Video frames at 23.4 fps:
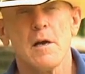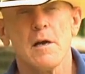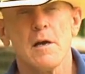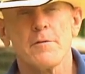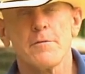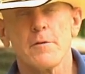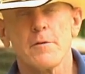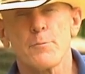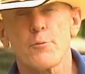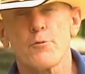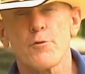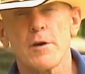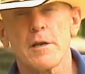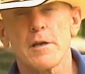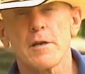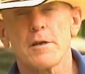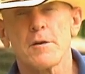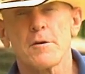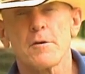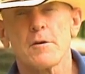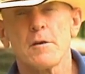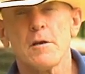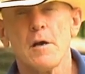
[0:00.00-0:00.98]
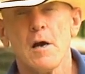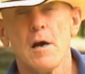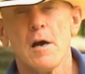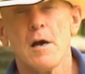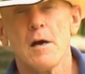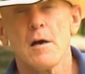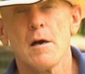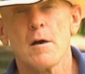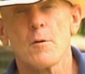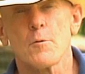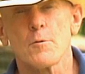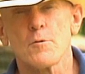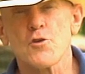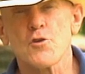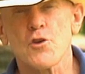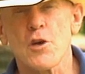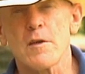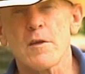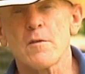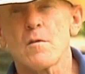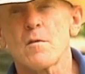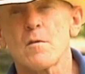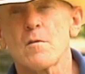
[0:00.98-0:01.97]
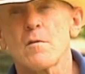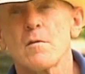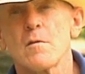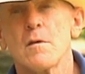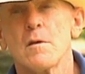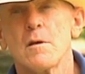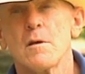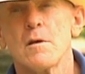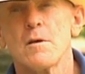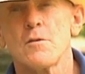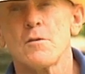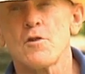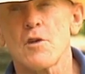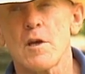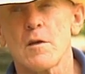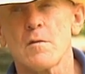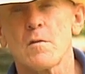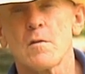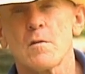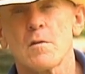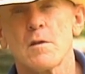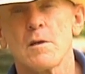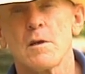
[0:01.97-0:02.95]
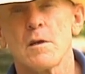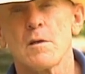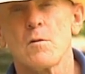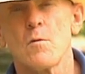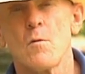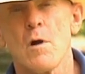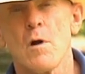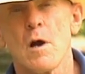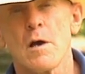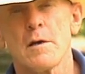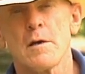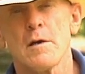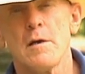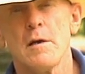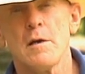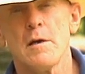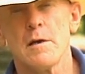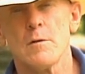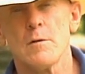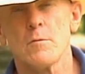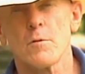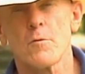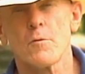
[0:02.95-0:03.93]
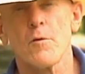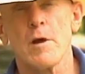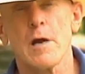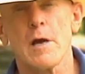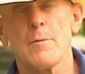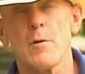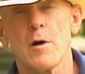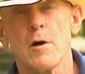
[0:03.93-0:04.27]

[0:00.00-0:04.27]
If a predator chases chases an iguana, it will grab